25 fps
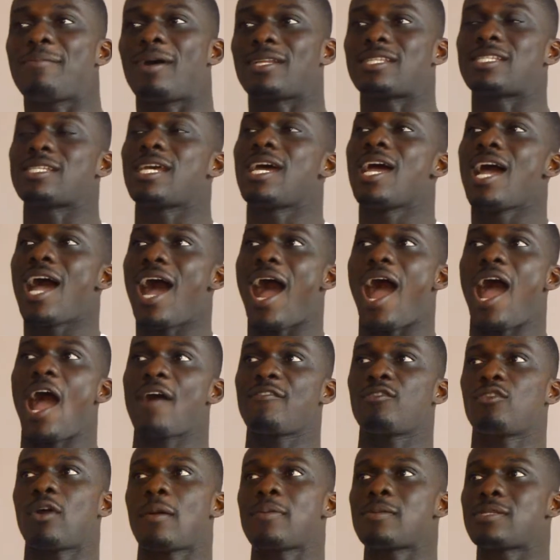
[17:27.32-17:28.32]
But I
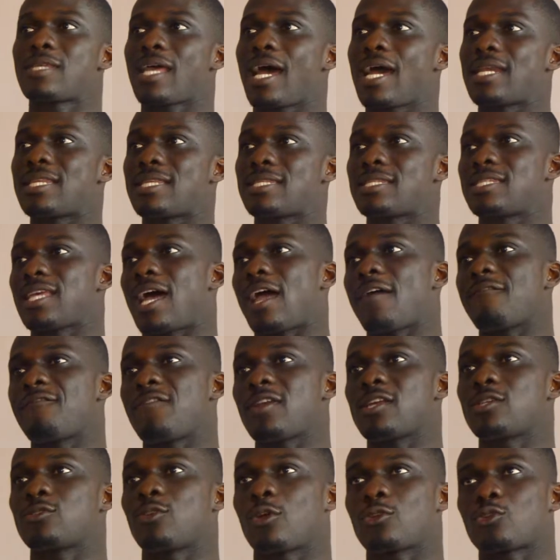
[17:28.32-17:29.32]
have a website,
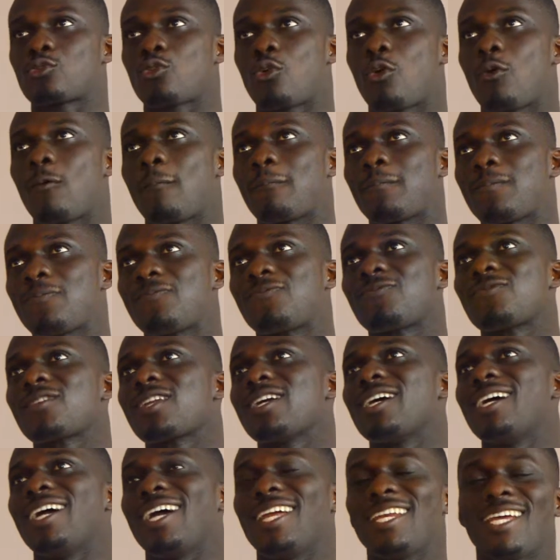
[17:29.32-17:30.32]
designfirst.com,
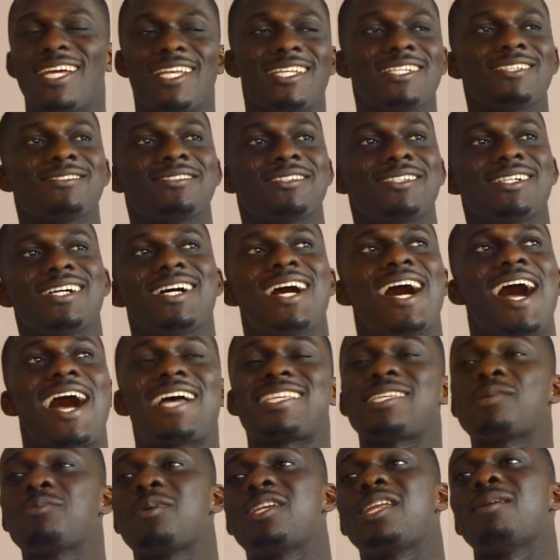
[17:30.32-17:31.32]
and then I
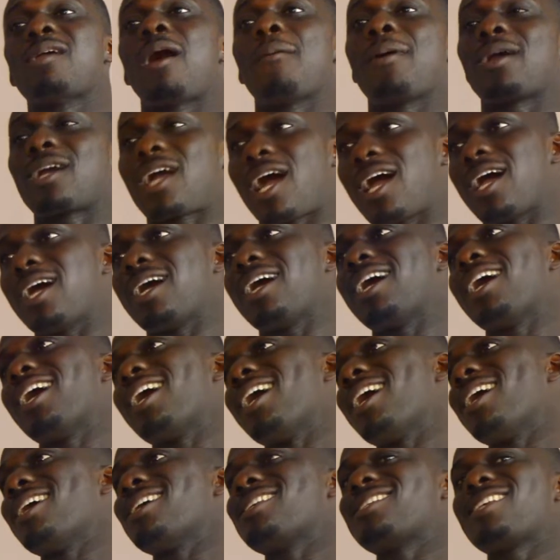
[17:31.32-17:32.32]
said, "Well, I can
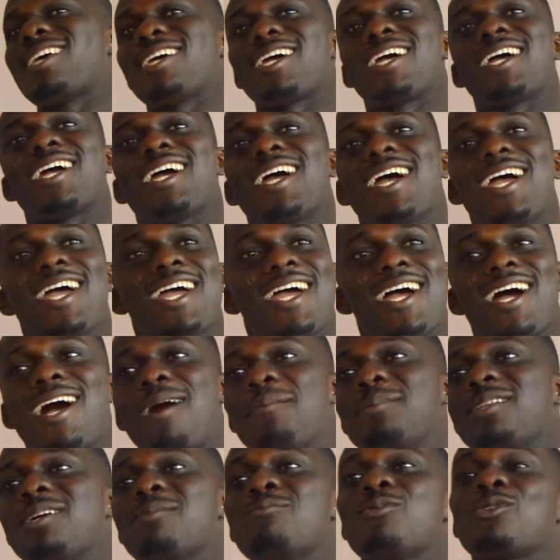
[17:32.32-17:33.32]
say
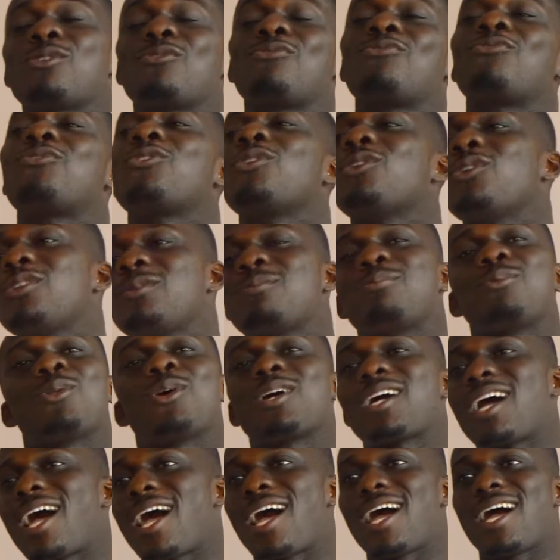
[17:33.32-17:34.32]
I'm the most followed
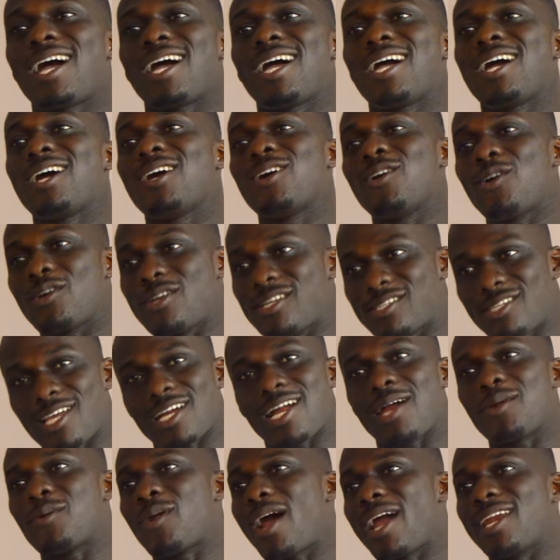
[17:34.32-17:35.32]
blogger on
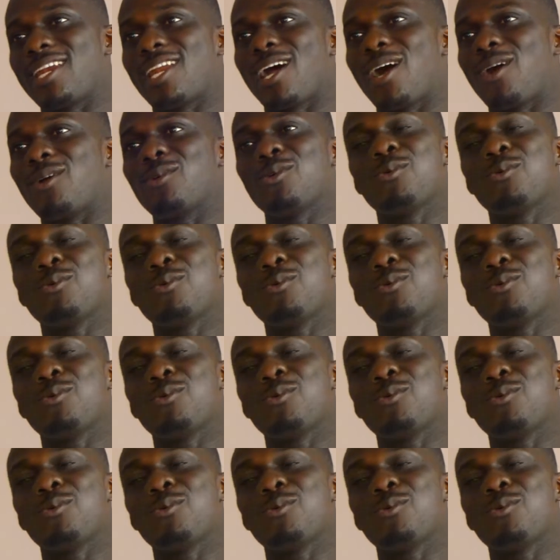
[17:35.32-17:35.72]
Instagram right now."